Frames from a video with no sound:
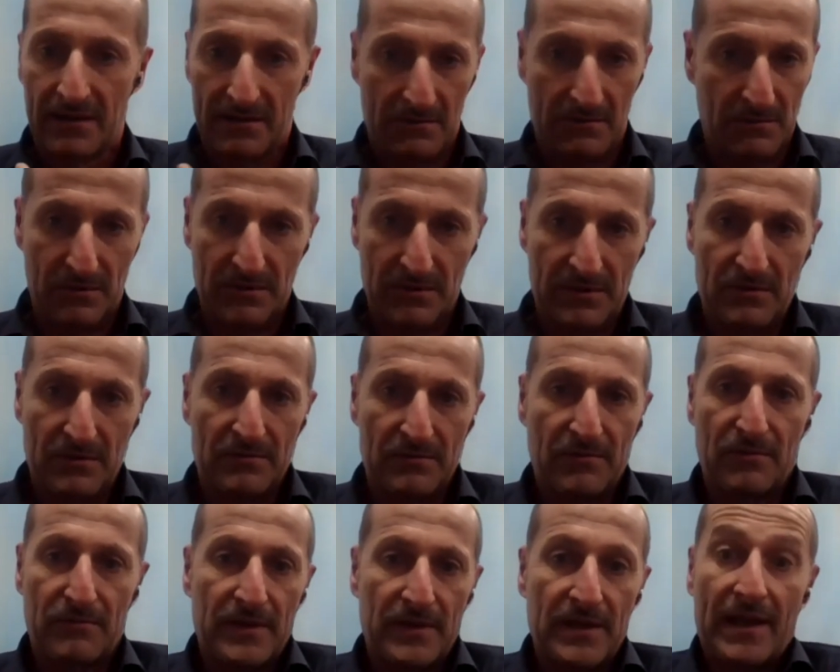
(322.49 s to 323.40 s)
you wanted to
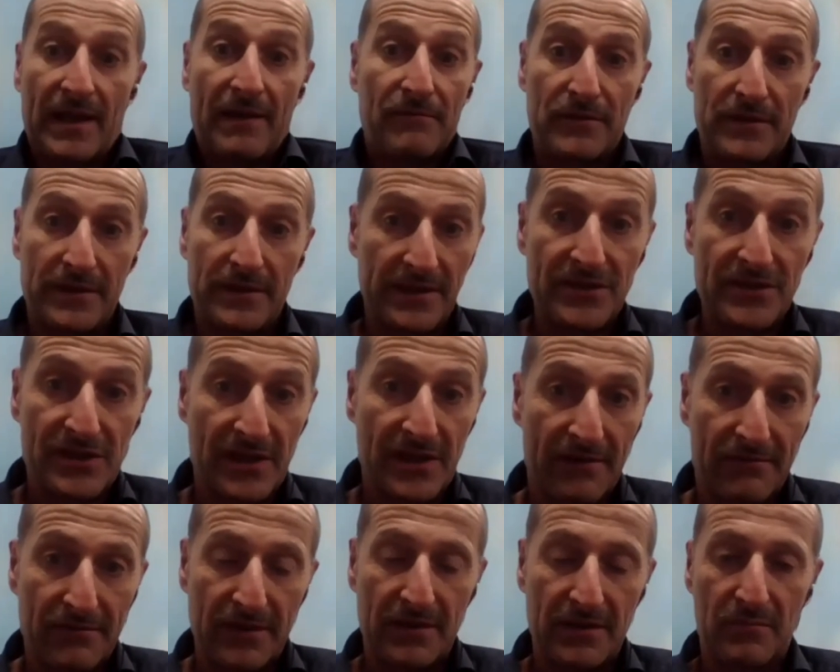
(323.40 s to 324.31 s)
fulfill each and
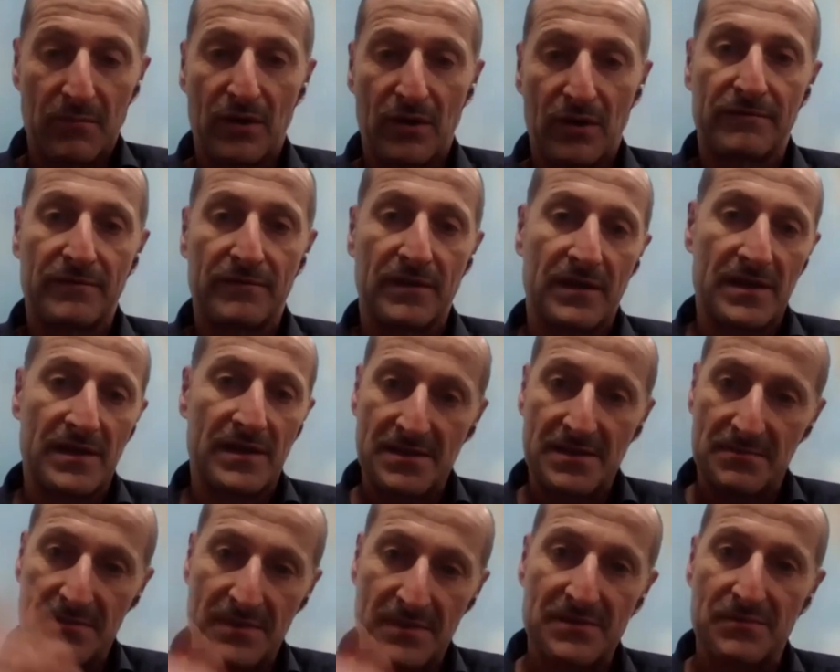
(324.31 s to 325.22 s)
every demand of the
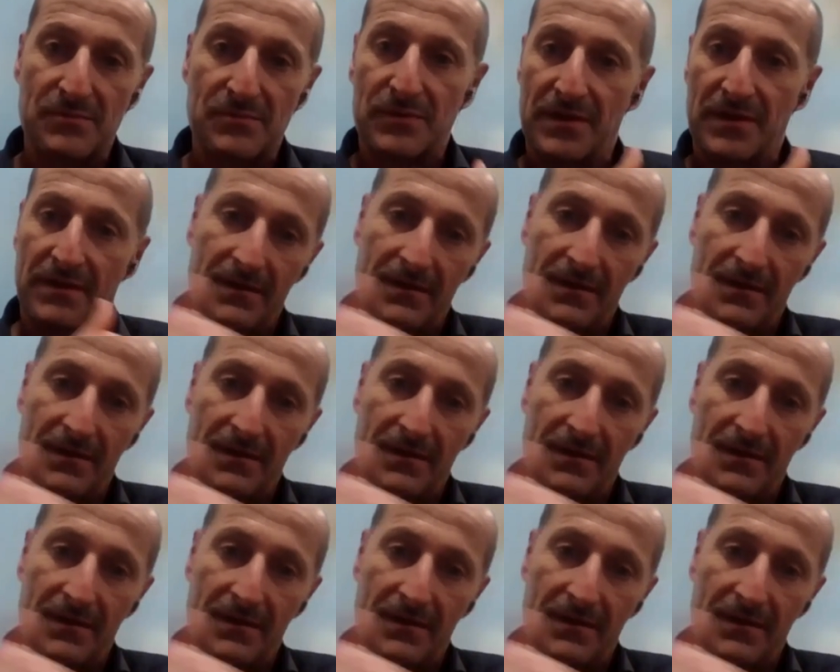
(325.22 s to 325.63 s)
customers. With